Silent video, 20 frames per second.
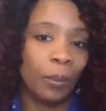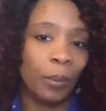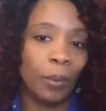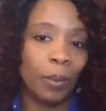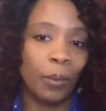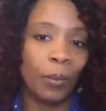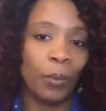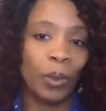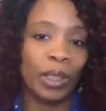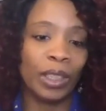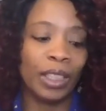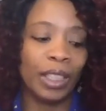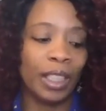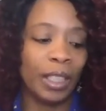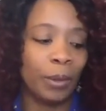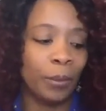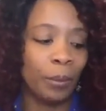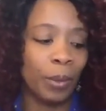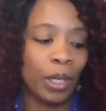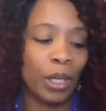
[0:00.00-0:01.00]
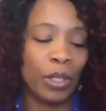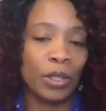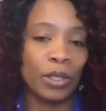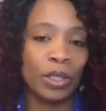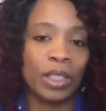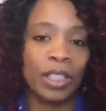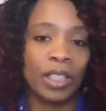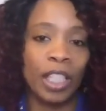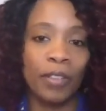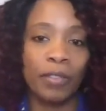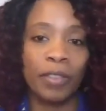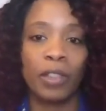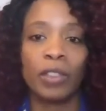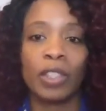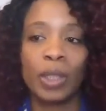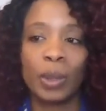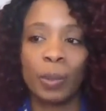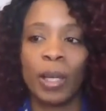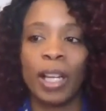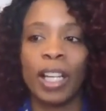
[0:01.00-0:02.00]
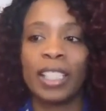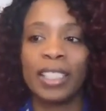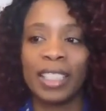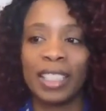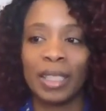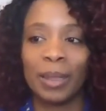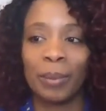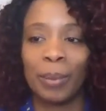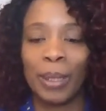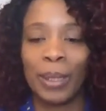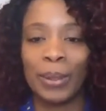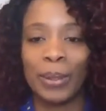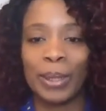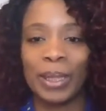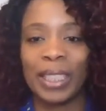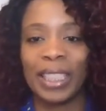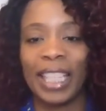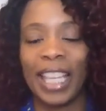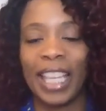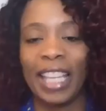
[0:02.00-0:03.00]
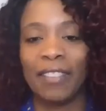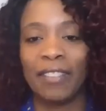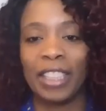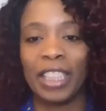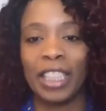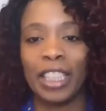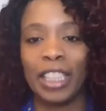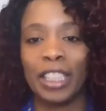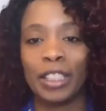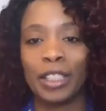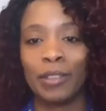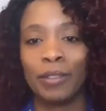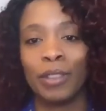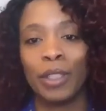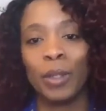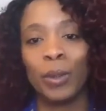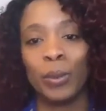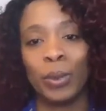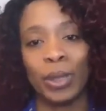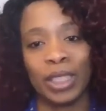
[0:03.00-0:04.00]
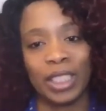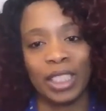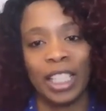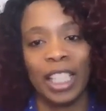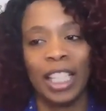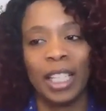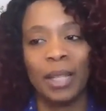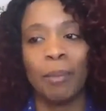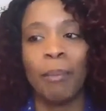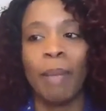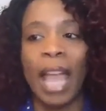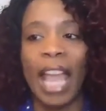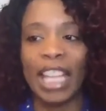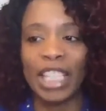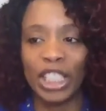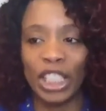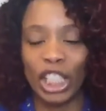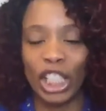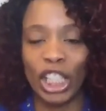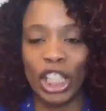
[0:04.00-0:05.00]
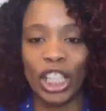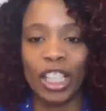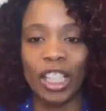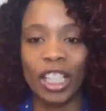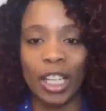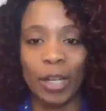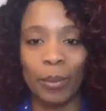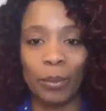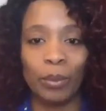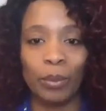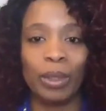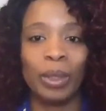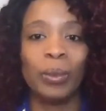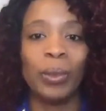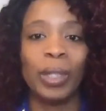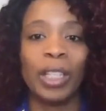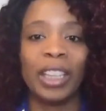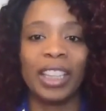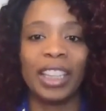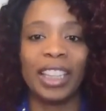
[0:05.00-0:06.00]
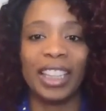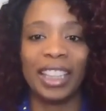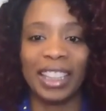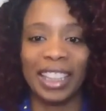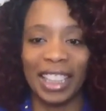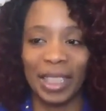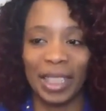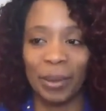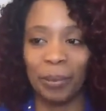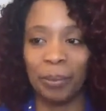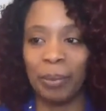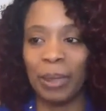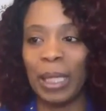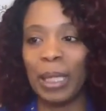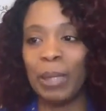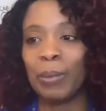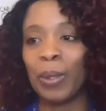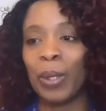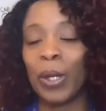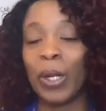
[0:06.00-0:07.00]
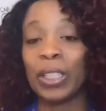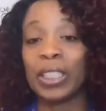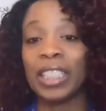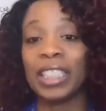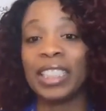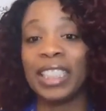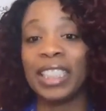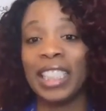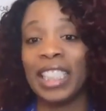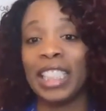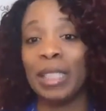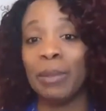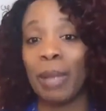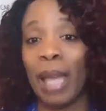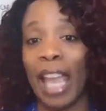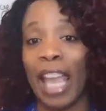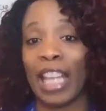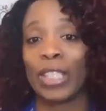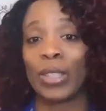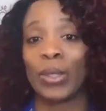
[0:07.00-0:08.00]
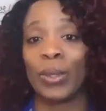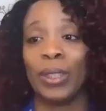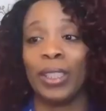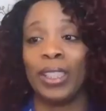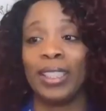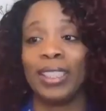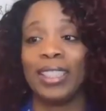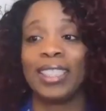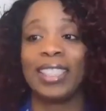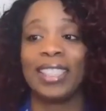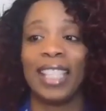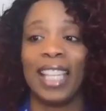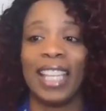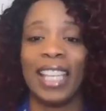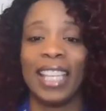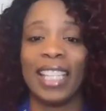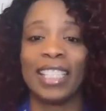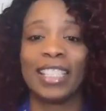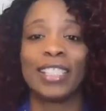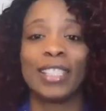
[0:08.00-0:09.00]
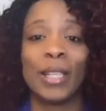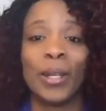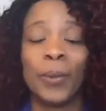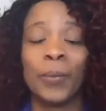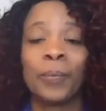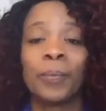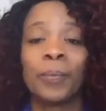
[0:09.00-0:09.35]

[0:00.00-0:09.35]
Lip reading: if the response that the person gave in the interview was matching up with what the people on the team actually said. So